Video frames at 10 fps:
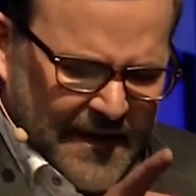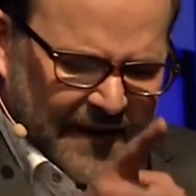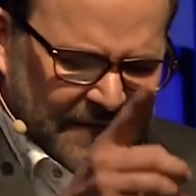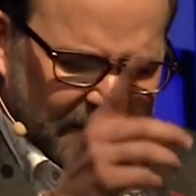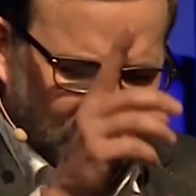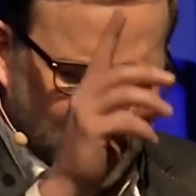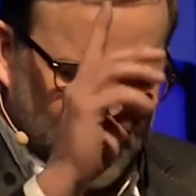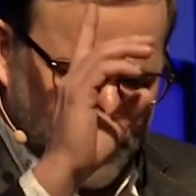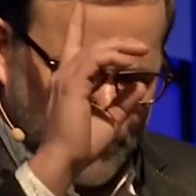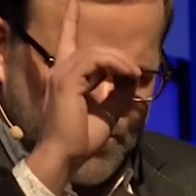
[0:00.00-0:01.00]
And
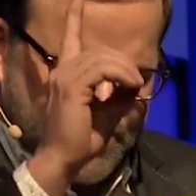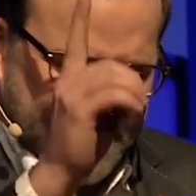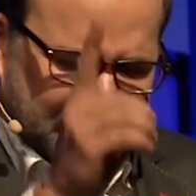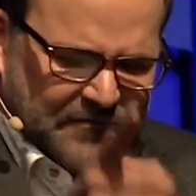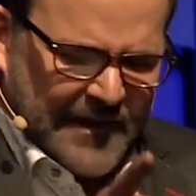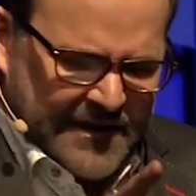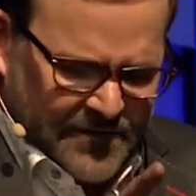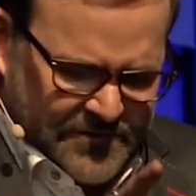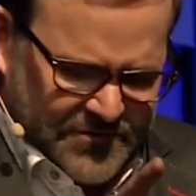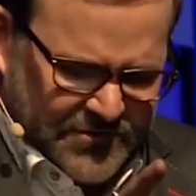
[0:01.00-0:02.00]
those who set
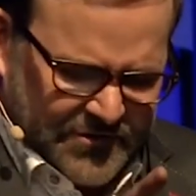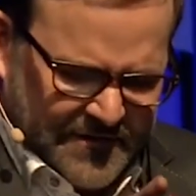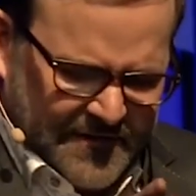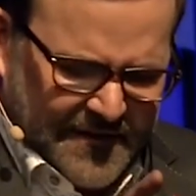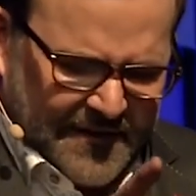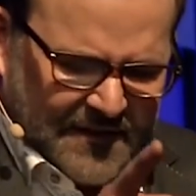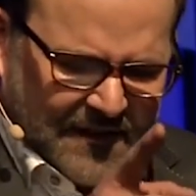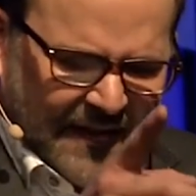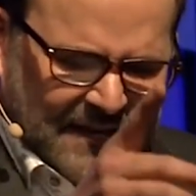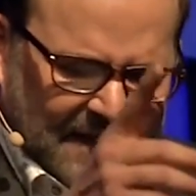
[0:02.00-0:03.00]
fires,
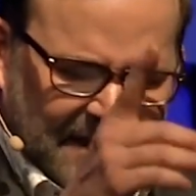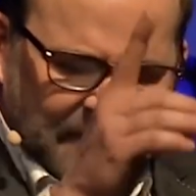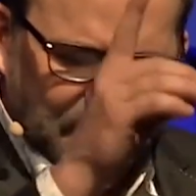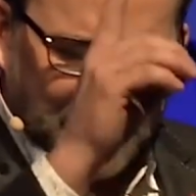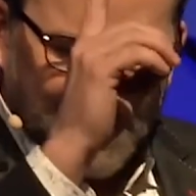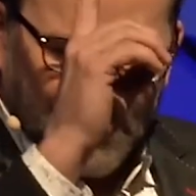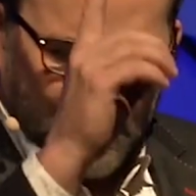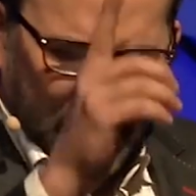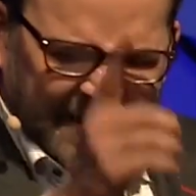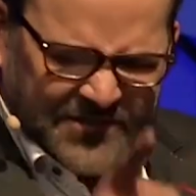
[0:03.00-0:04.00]
let them be
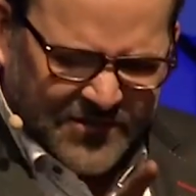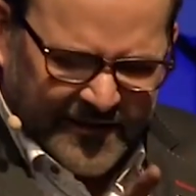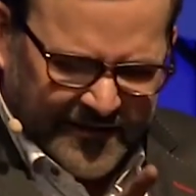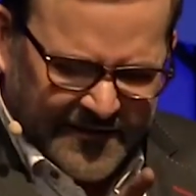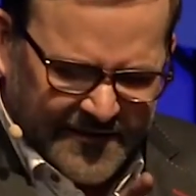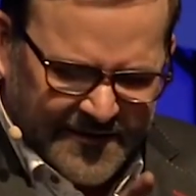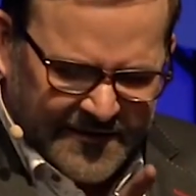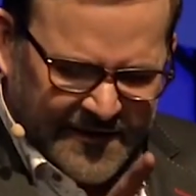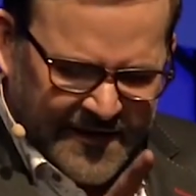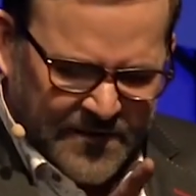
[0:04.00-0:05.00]
arrested
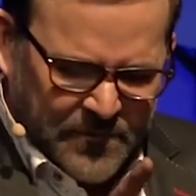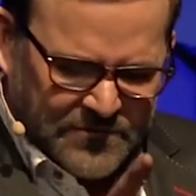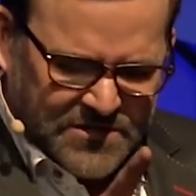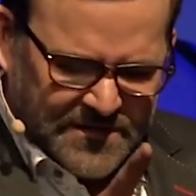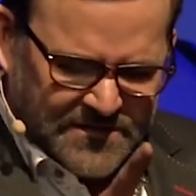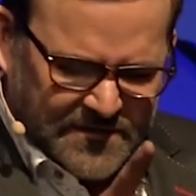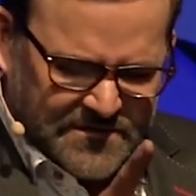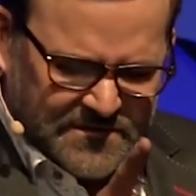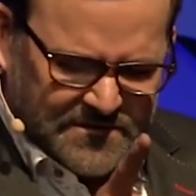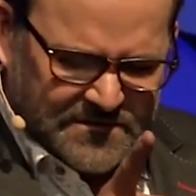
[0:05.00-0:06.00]
in the name of
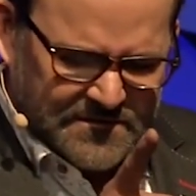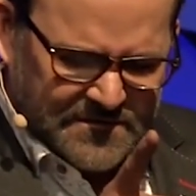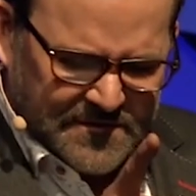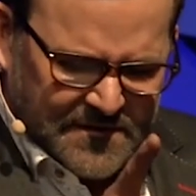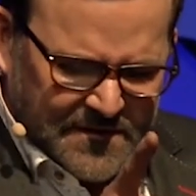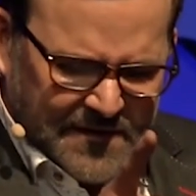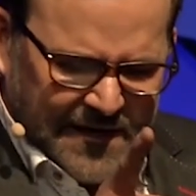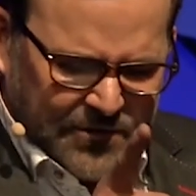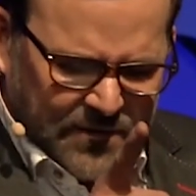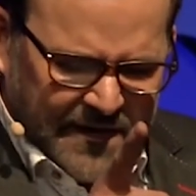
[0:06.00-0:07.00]
Jesus.
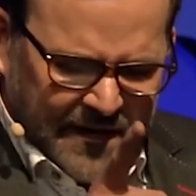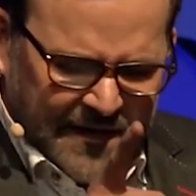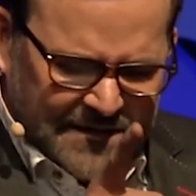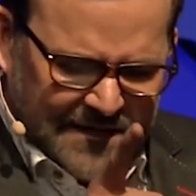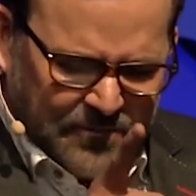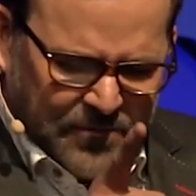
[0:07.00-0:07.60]
And